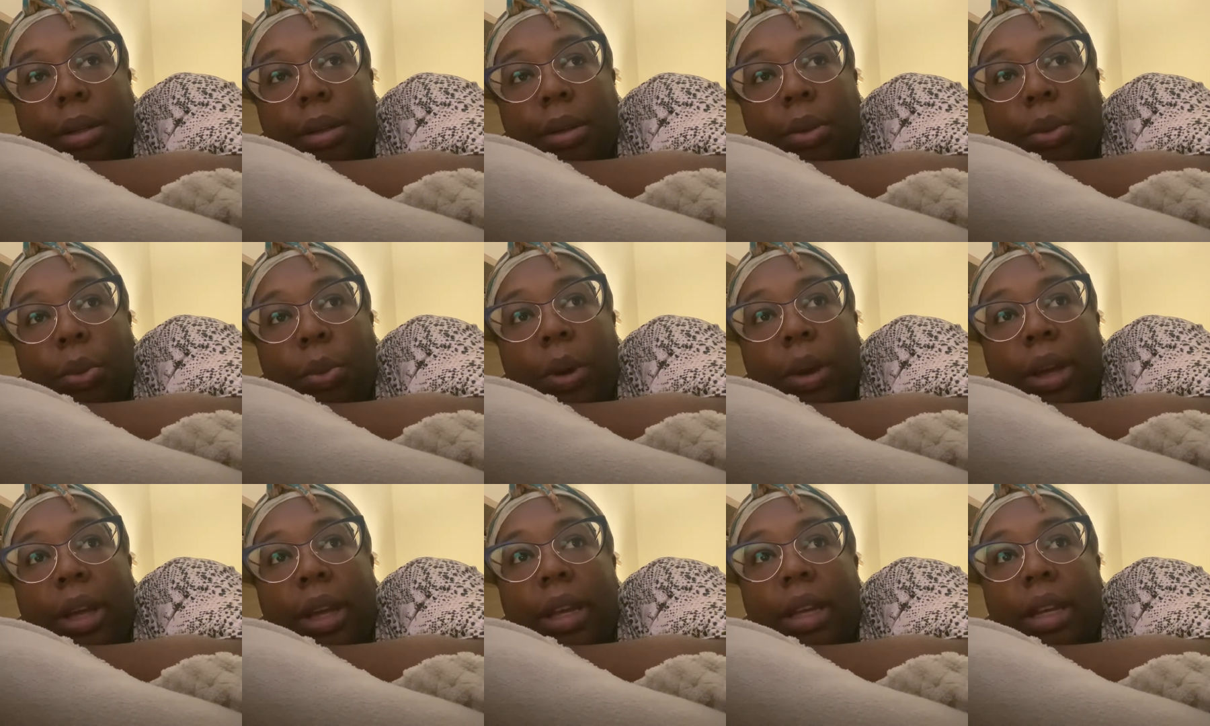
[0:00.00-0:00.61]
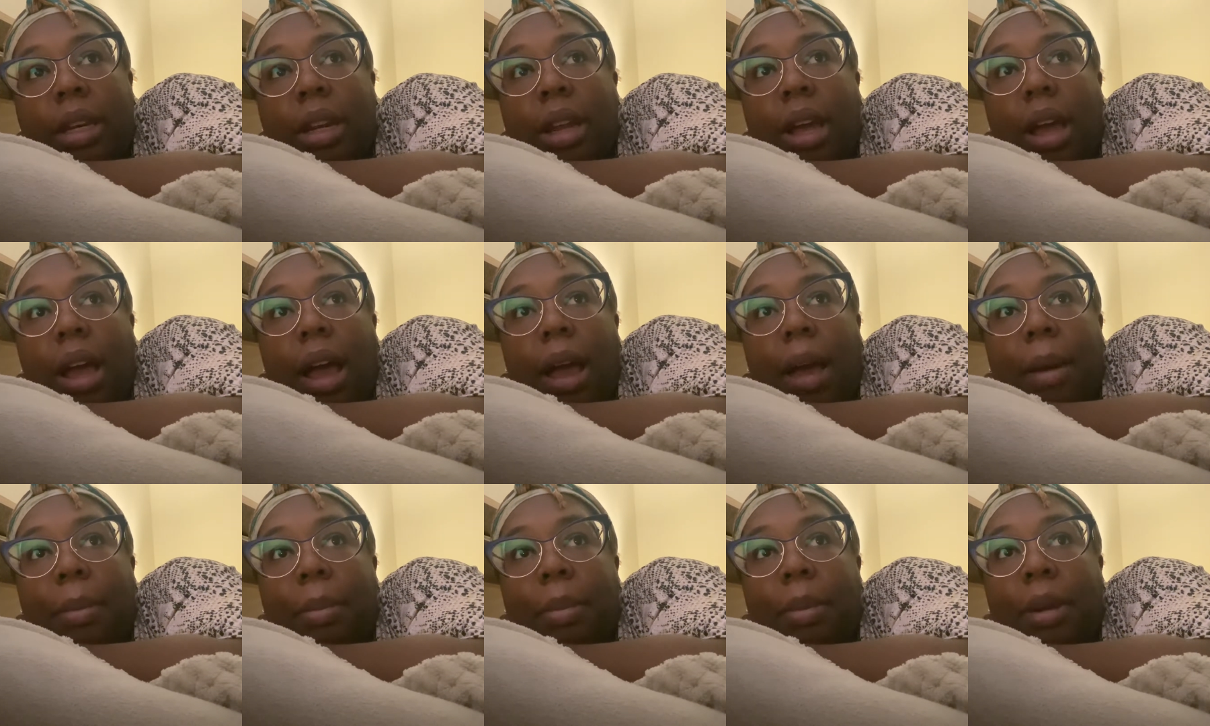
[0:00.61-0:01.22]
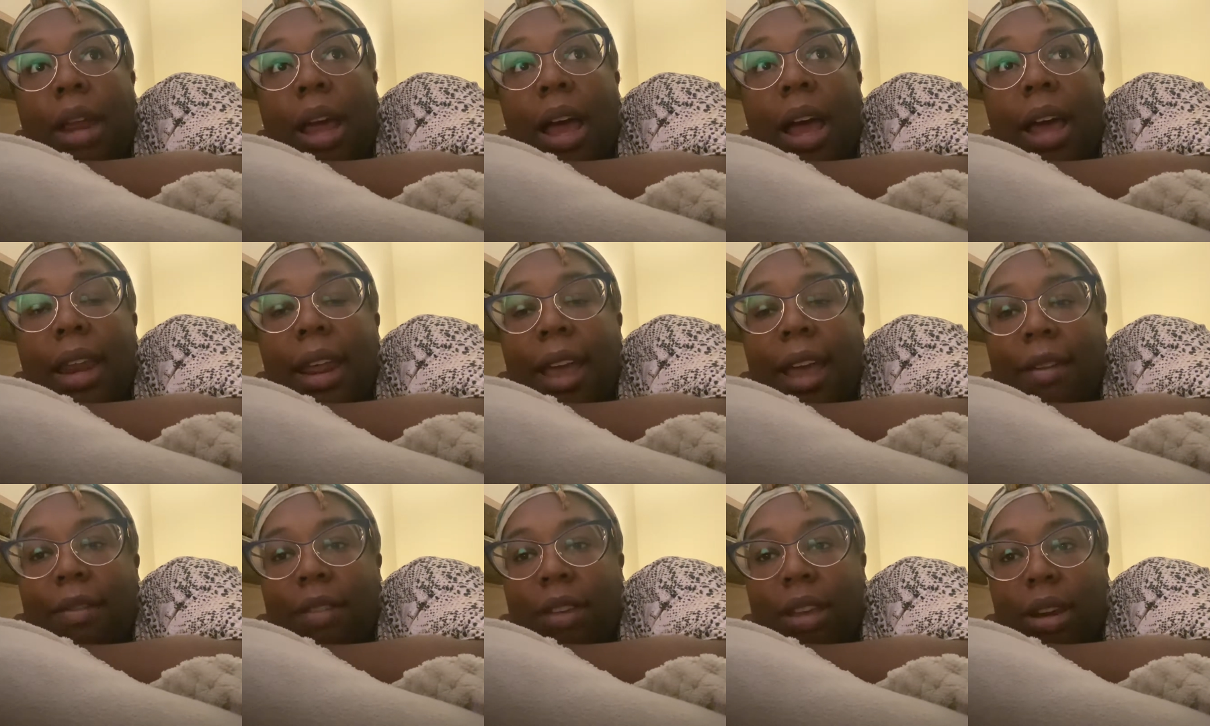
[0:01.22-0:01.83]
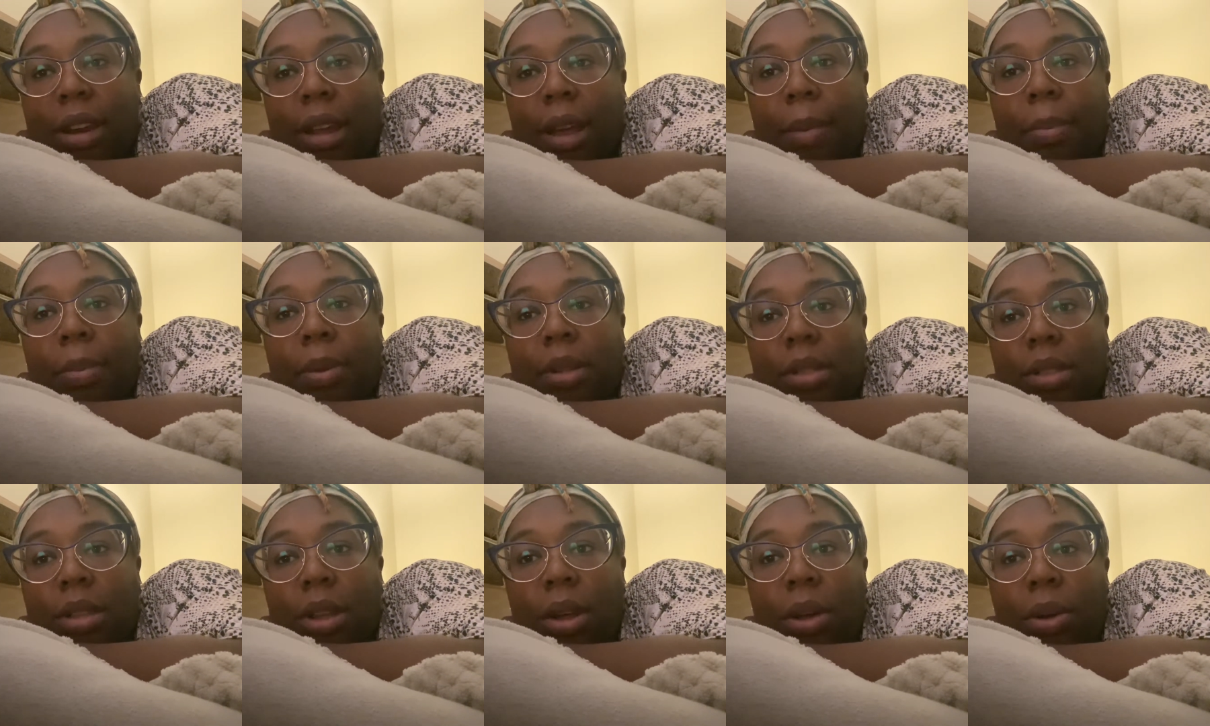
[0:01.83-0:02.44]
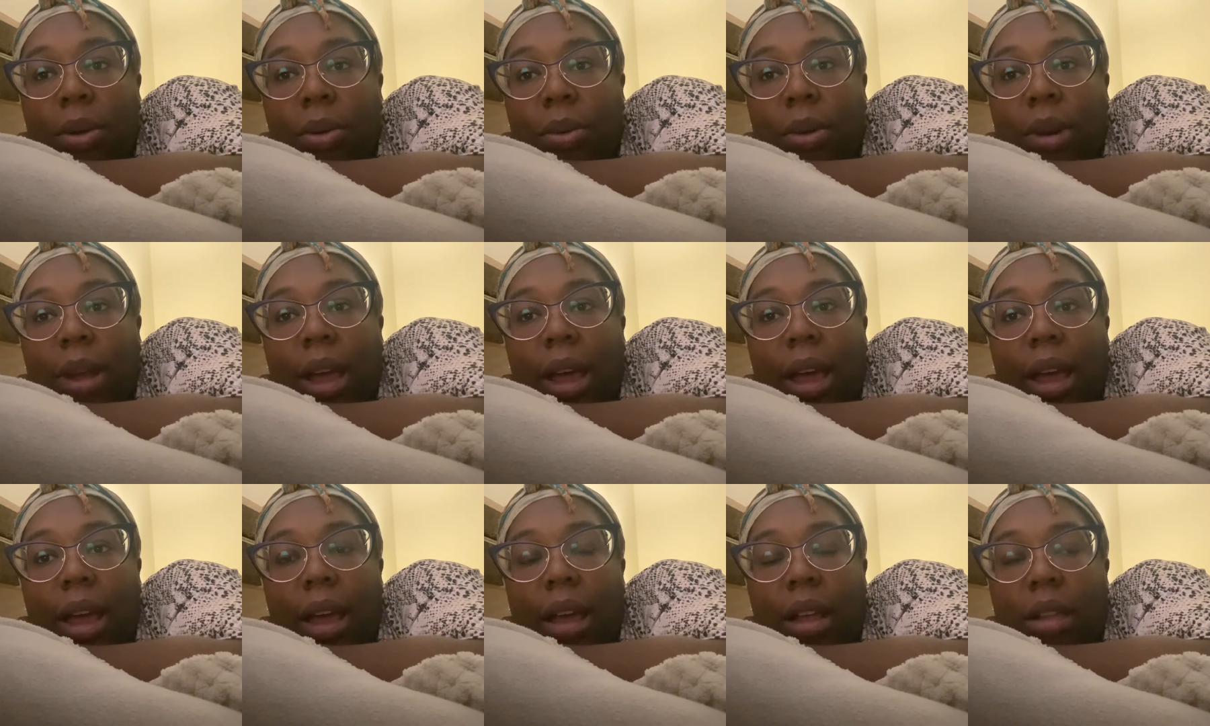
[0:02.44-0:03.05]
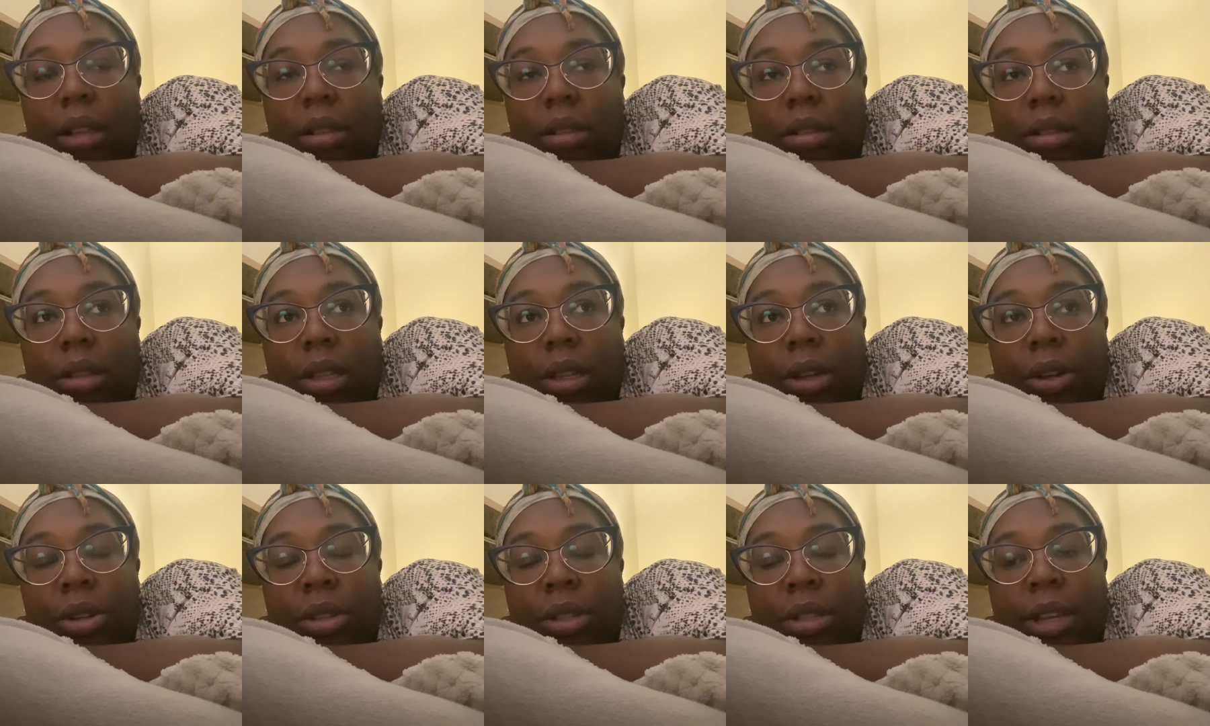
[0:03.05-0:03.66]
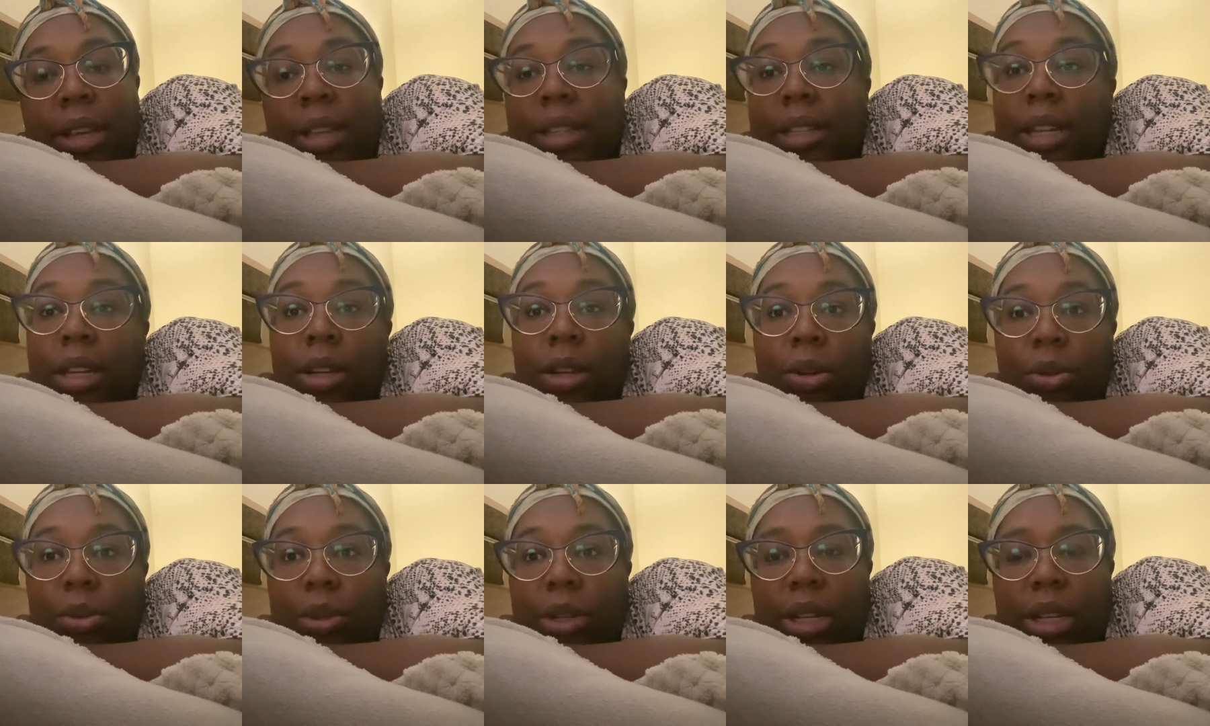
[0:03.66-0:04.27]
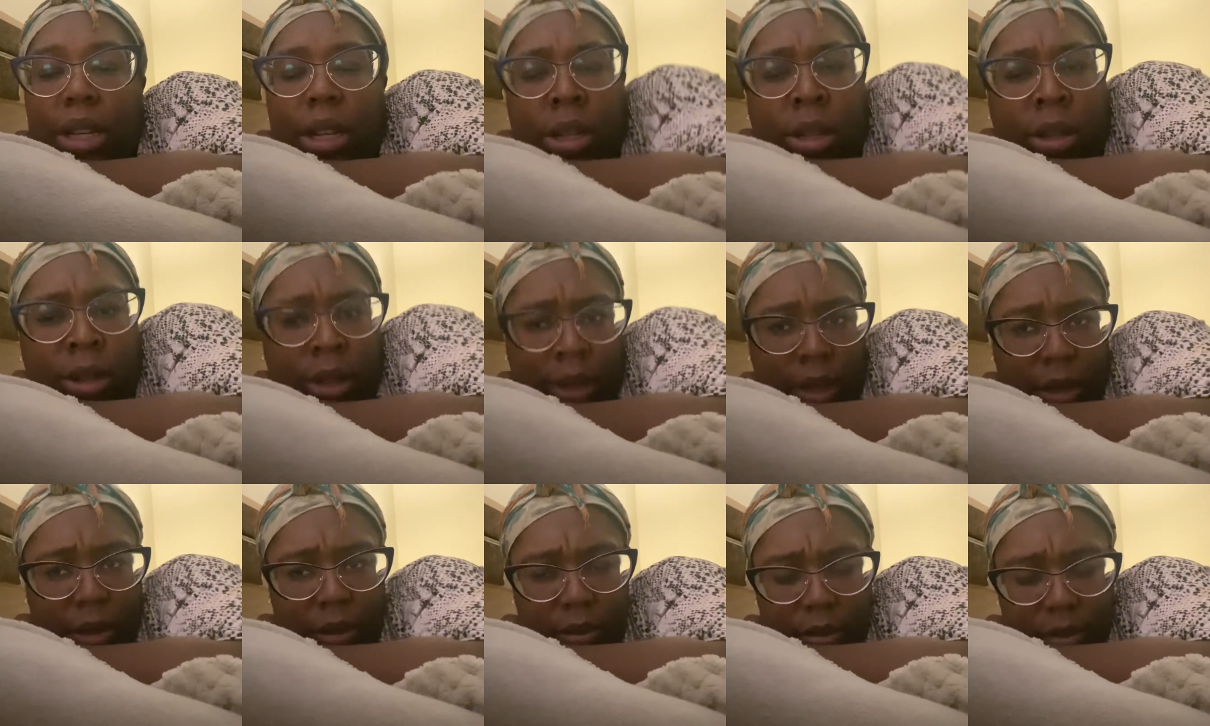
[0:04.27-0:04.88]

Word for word: When I'm not having an episode, there's days I don't need it.